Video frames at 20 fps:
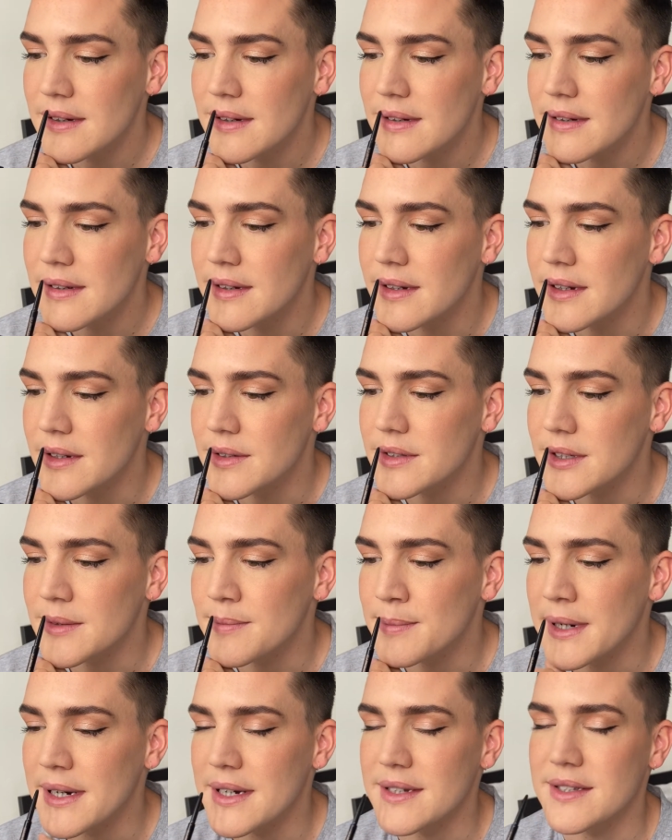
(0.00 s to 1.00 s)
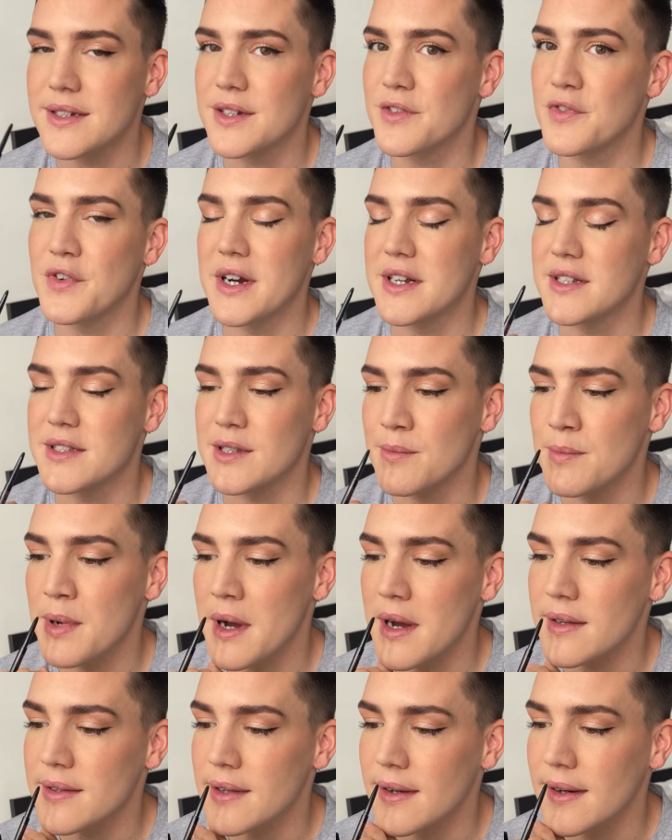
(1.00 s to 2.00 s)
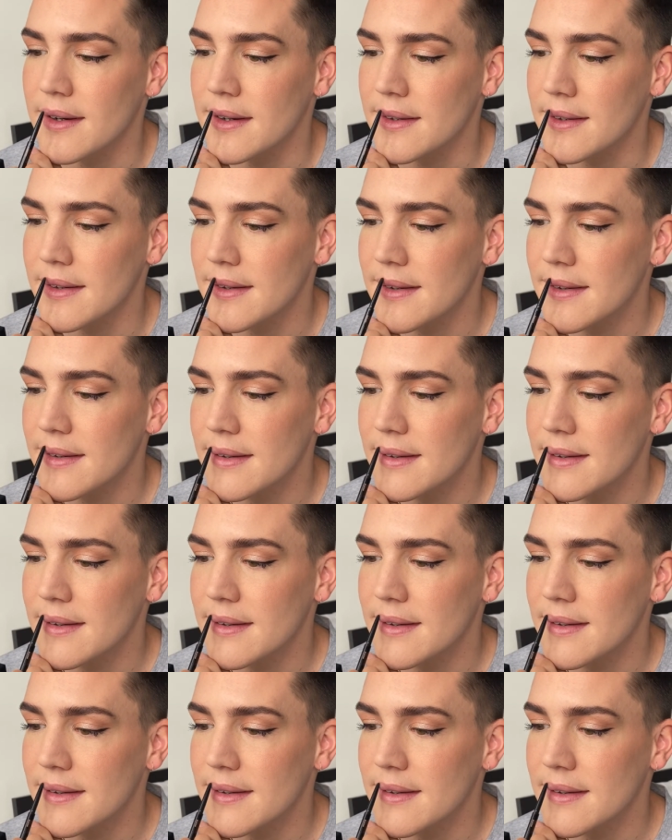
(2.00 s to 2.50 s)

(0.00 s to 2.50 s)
You know, some parts are defined, some parts aren't.